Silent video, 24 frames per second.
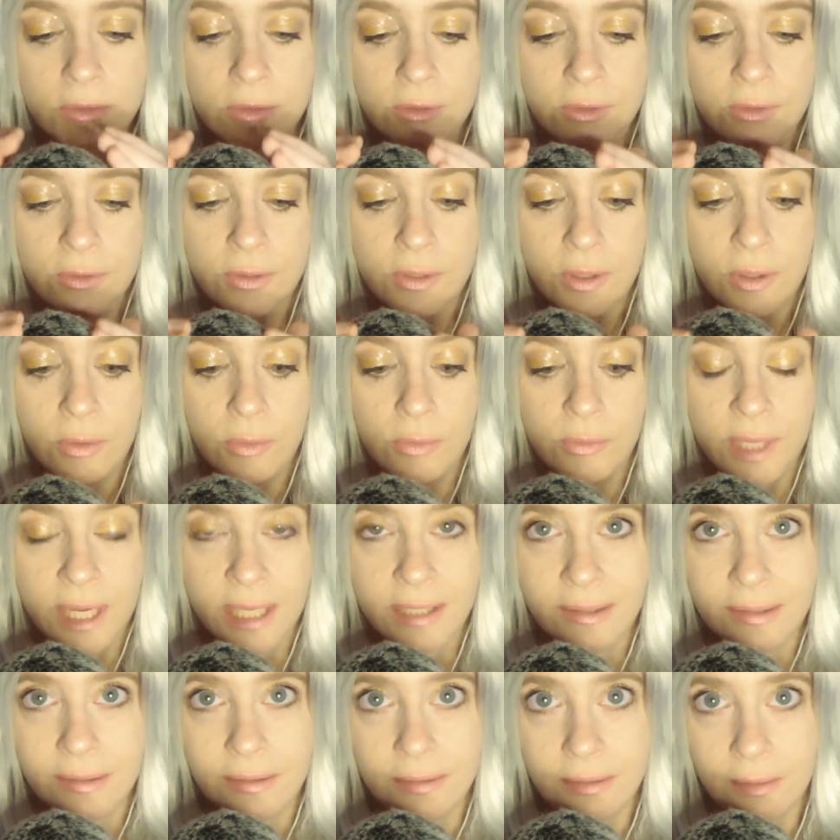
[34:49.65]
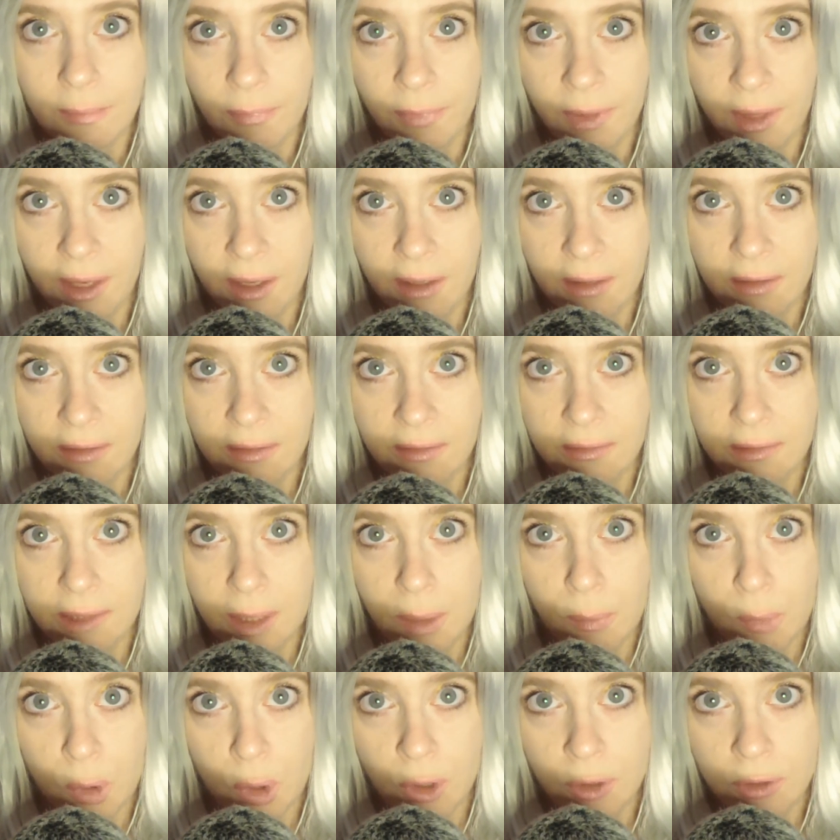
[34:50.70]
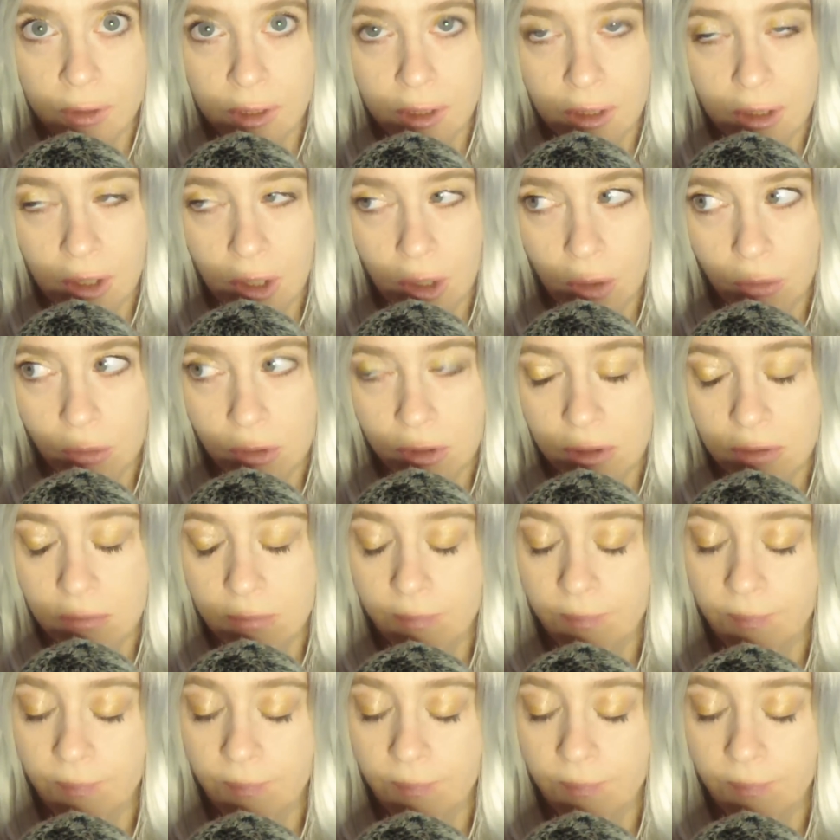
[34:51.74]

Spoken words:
So that's something important to note.